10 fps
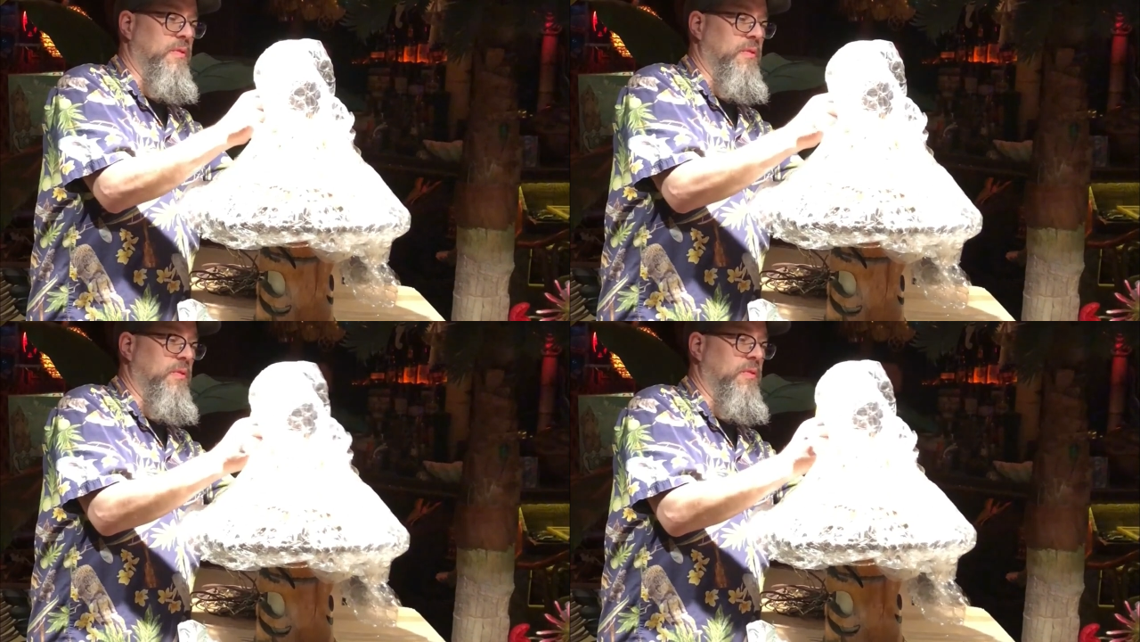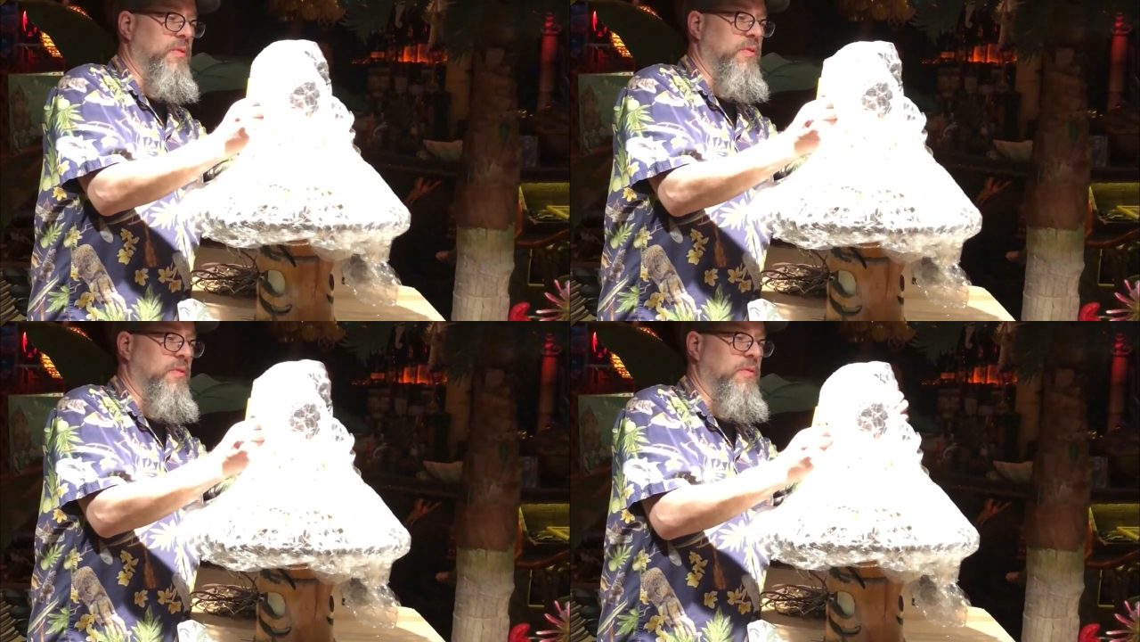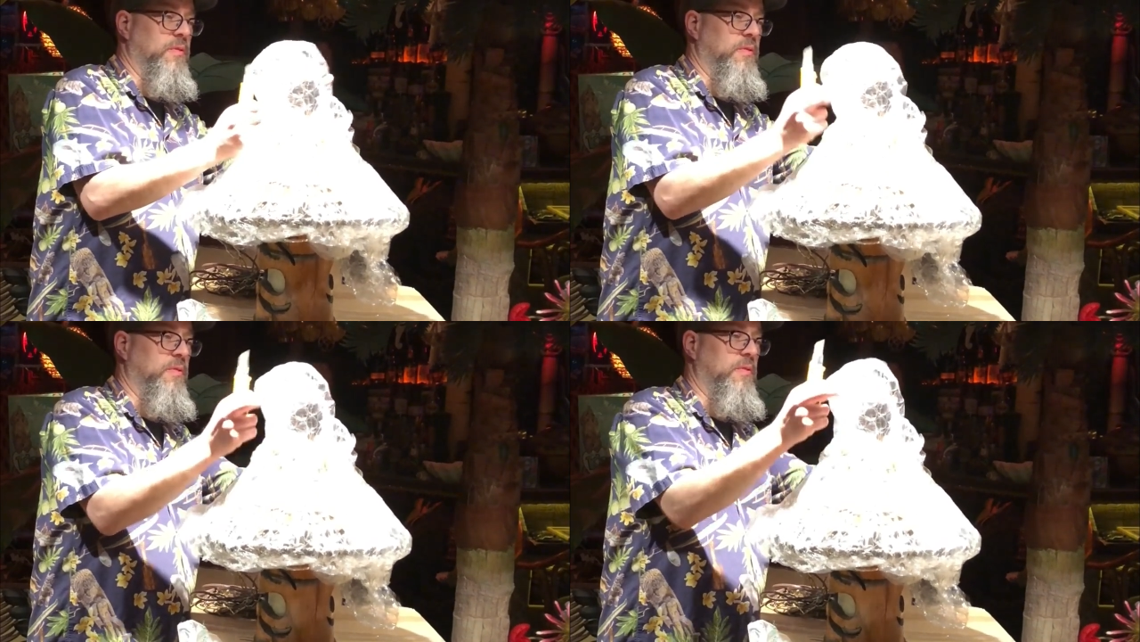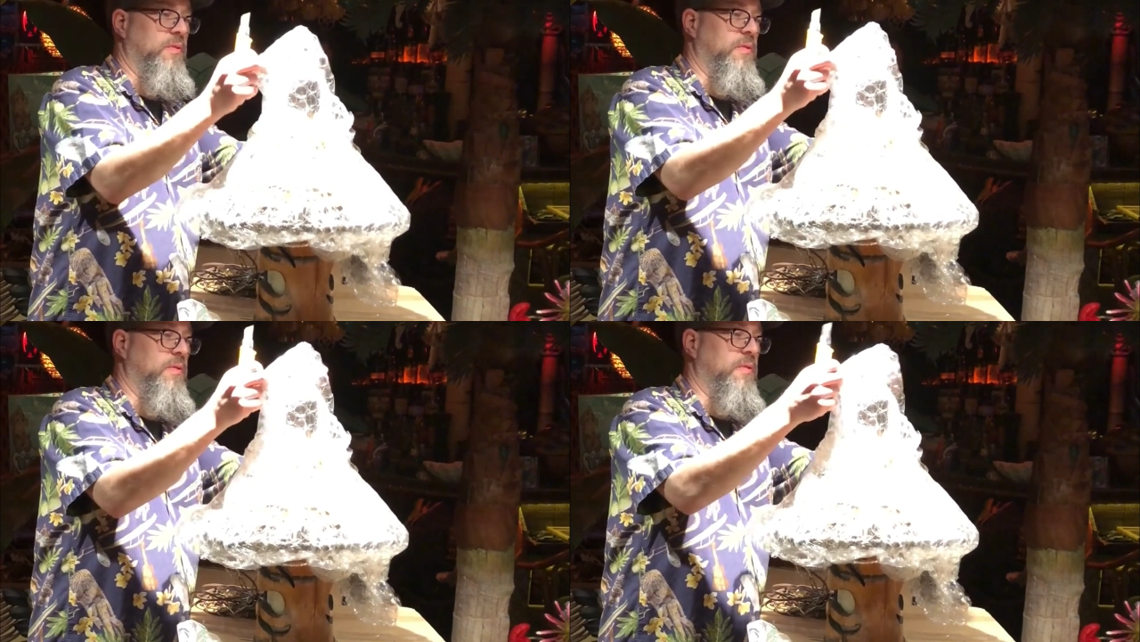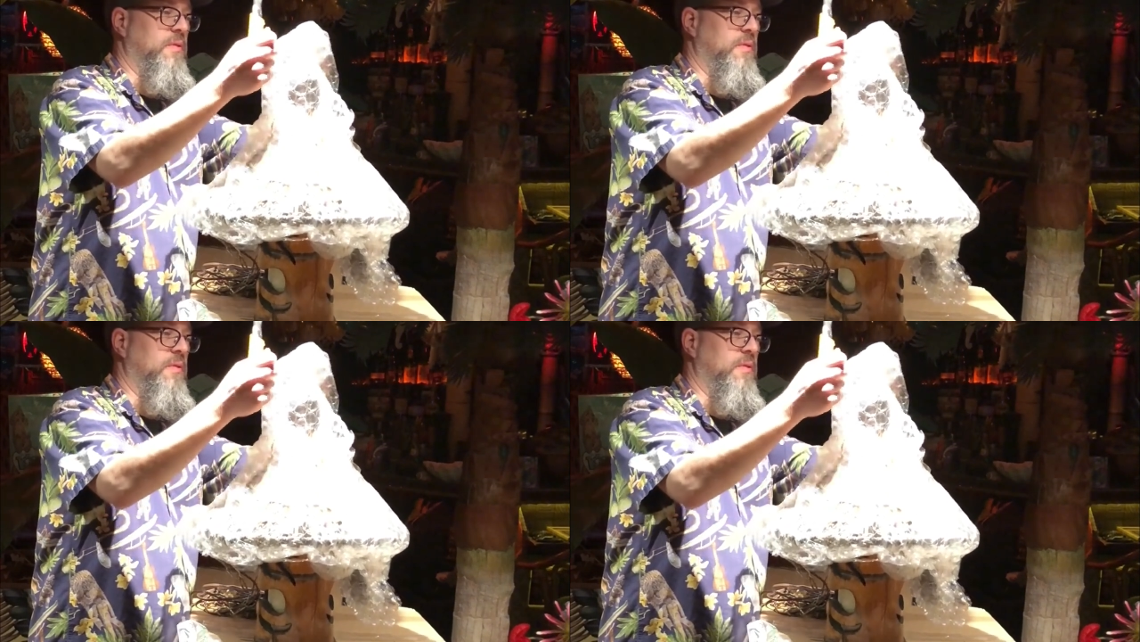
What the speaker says: (no one is talking)